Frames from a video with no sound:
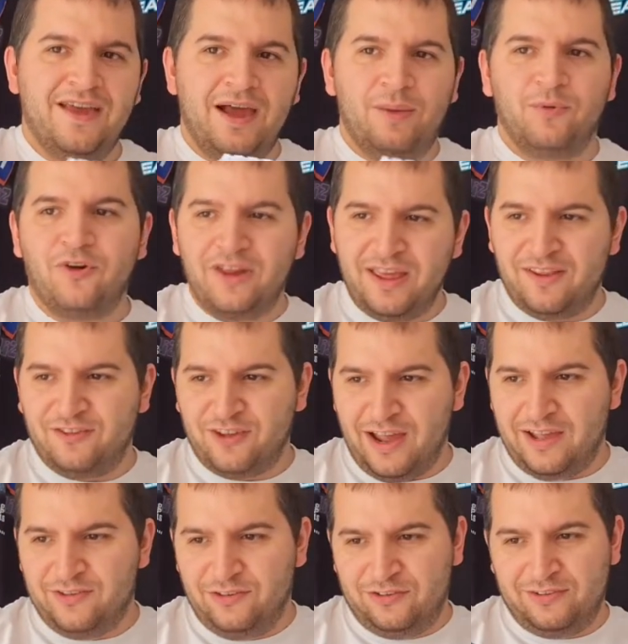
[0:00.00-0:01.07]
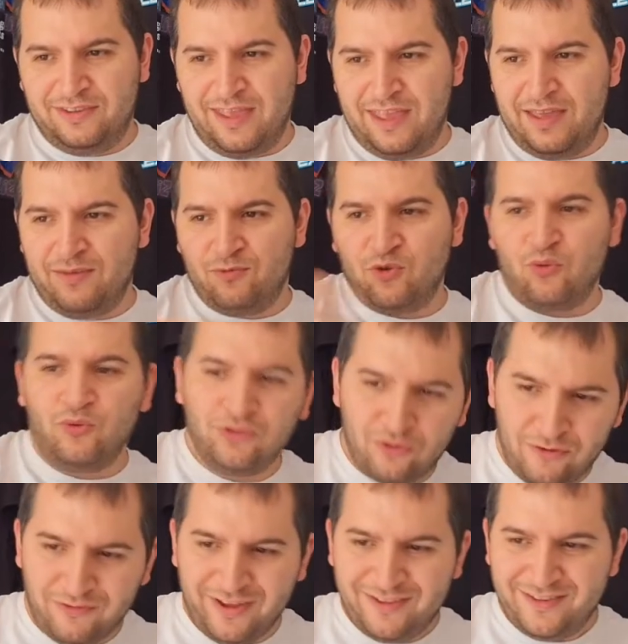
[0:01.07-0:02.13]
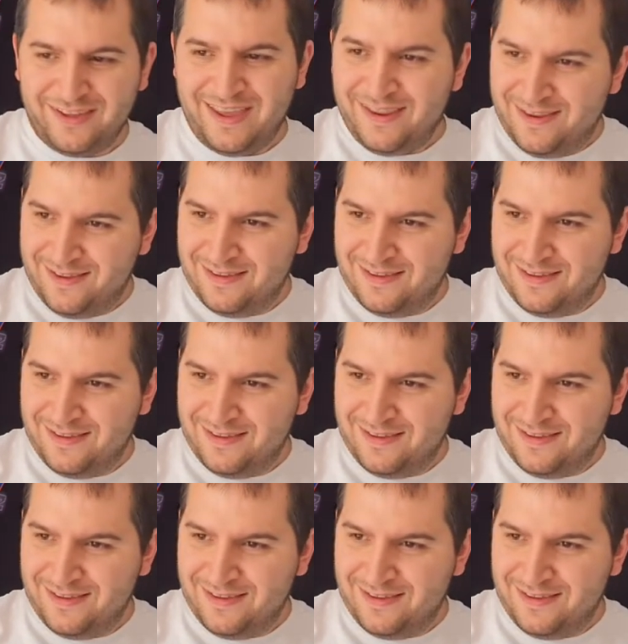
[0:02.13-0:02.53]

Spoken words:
I'm going to get the chance to go and do things again.